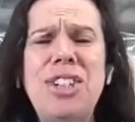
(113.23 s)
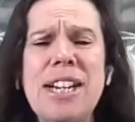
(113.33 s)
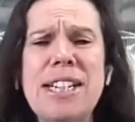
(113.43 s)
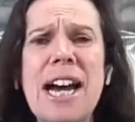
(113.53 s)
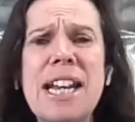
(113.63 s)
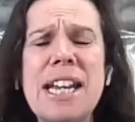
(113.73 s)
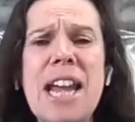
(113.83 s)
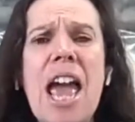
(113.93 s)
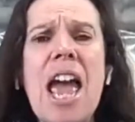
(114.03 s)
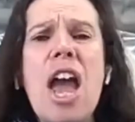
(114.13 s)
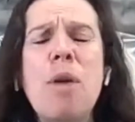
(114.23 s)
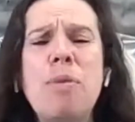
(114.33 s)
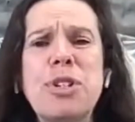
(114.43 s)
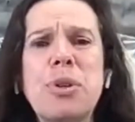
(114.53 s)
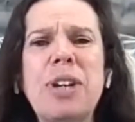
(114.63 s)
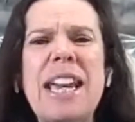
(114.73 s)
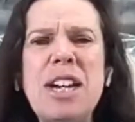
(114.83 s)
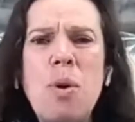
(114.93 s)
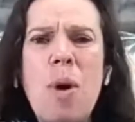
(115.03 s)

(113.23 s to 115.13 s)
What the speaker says: shed garden. It was getting